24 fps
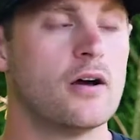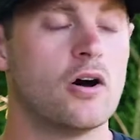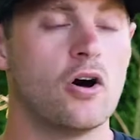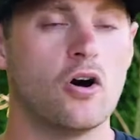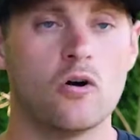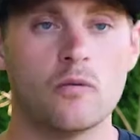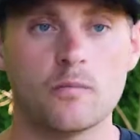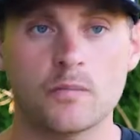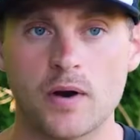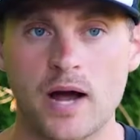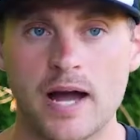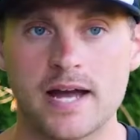
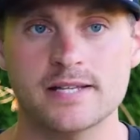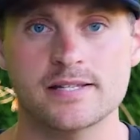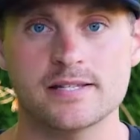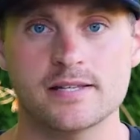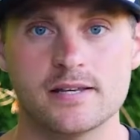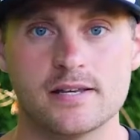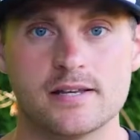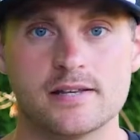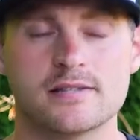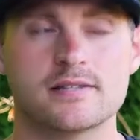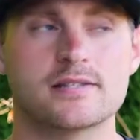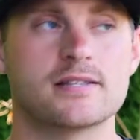Home
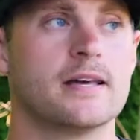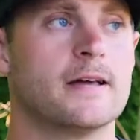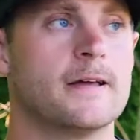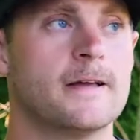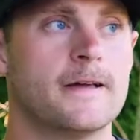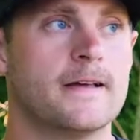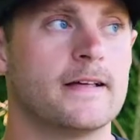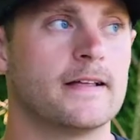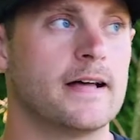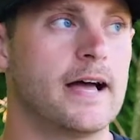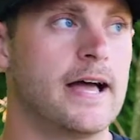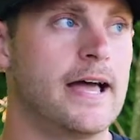prices
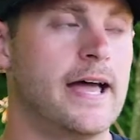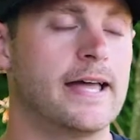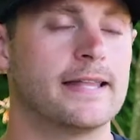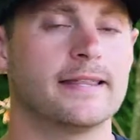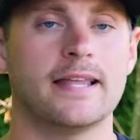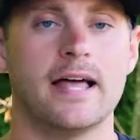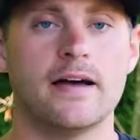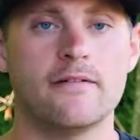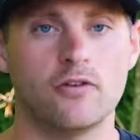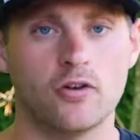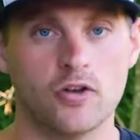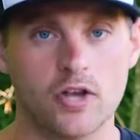had
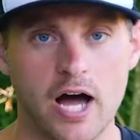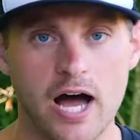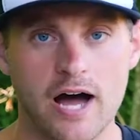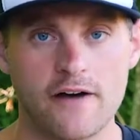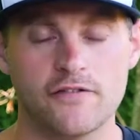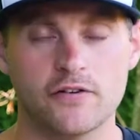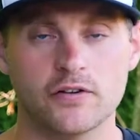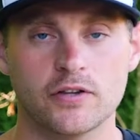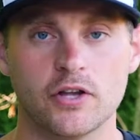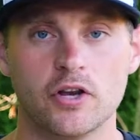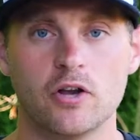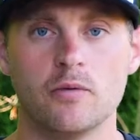leveled
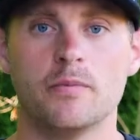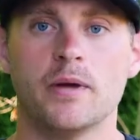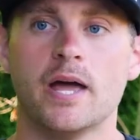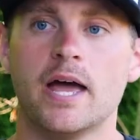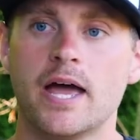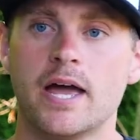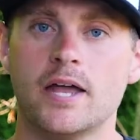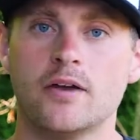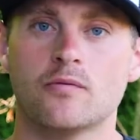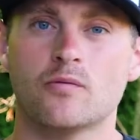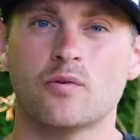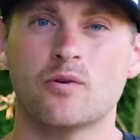off a little
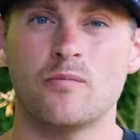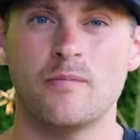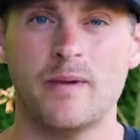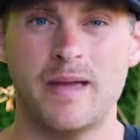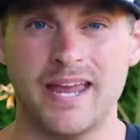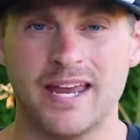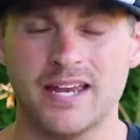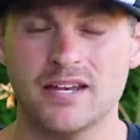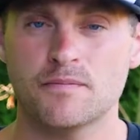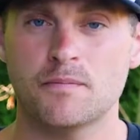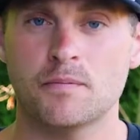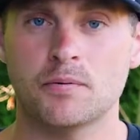bit,
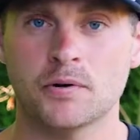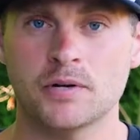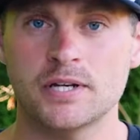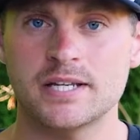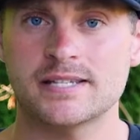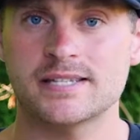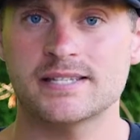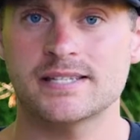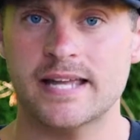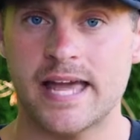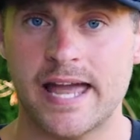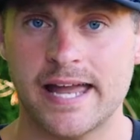remained
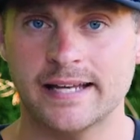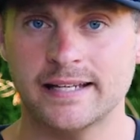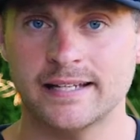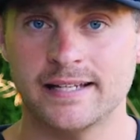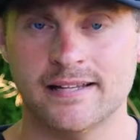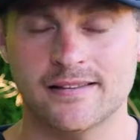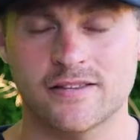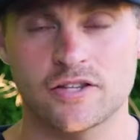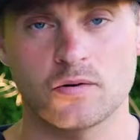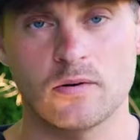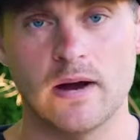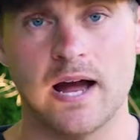pretty
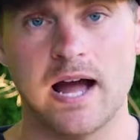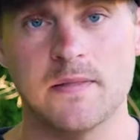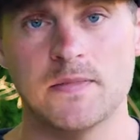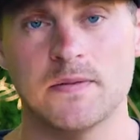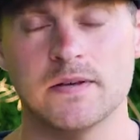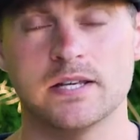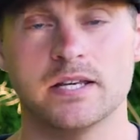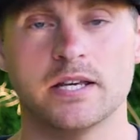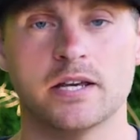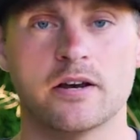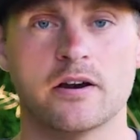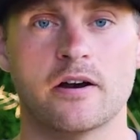stagnant throughout
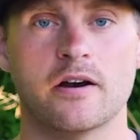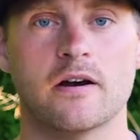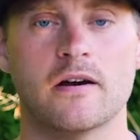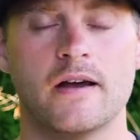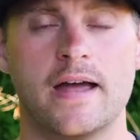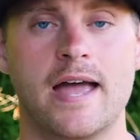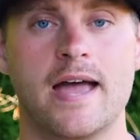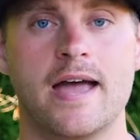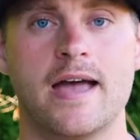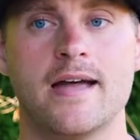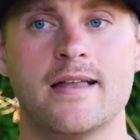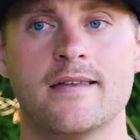the year.
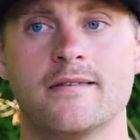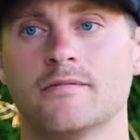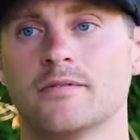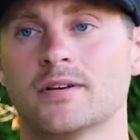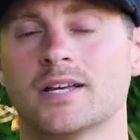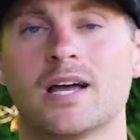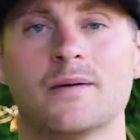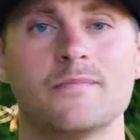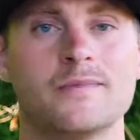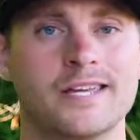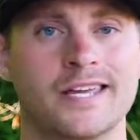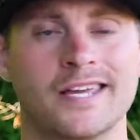And
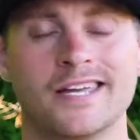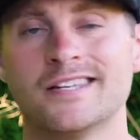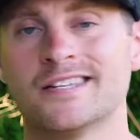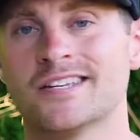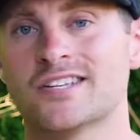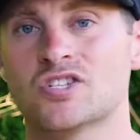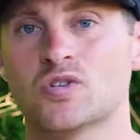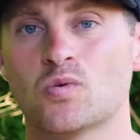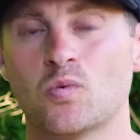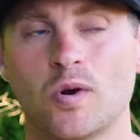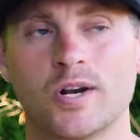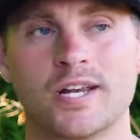coming into
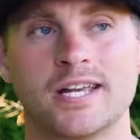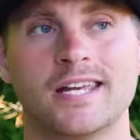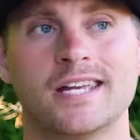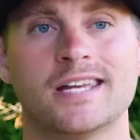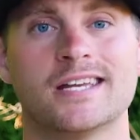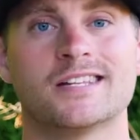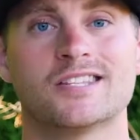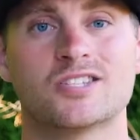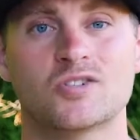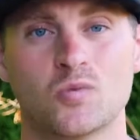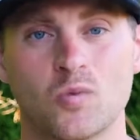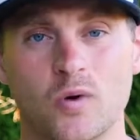
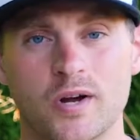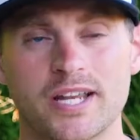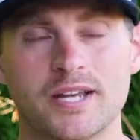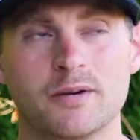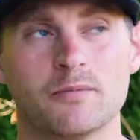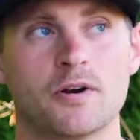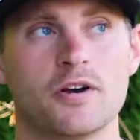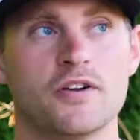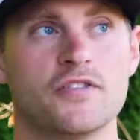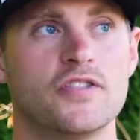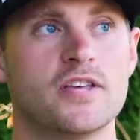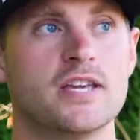2020,
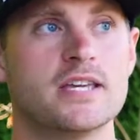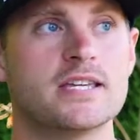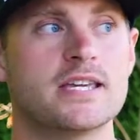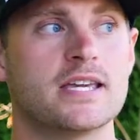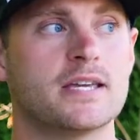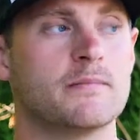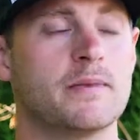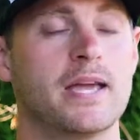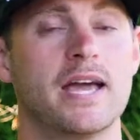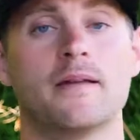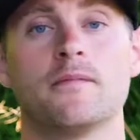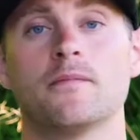we were
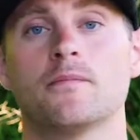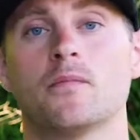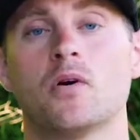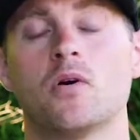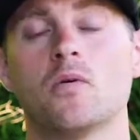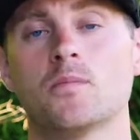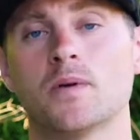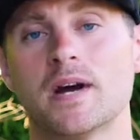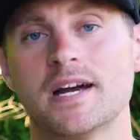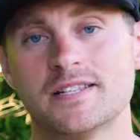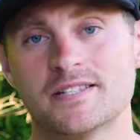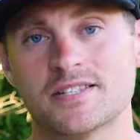thinking, man,
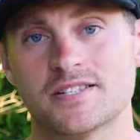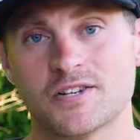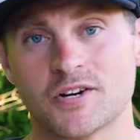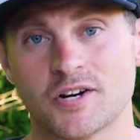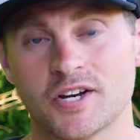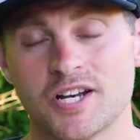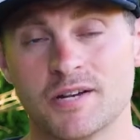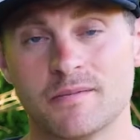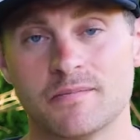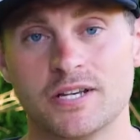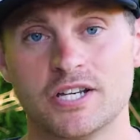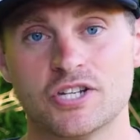home prices are
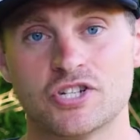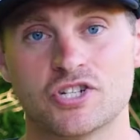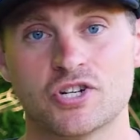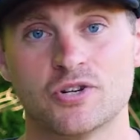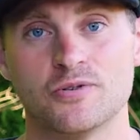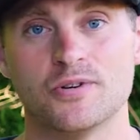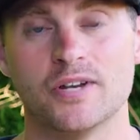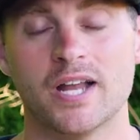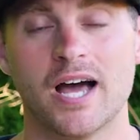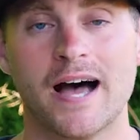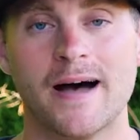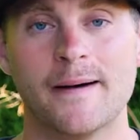going to be
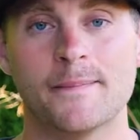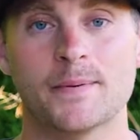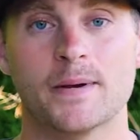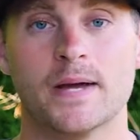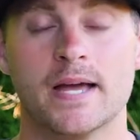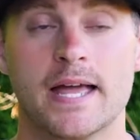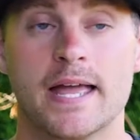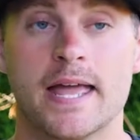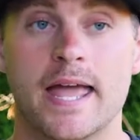shooting up.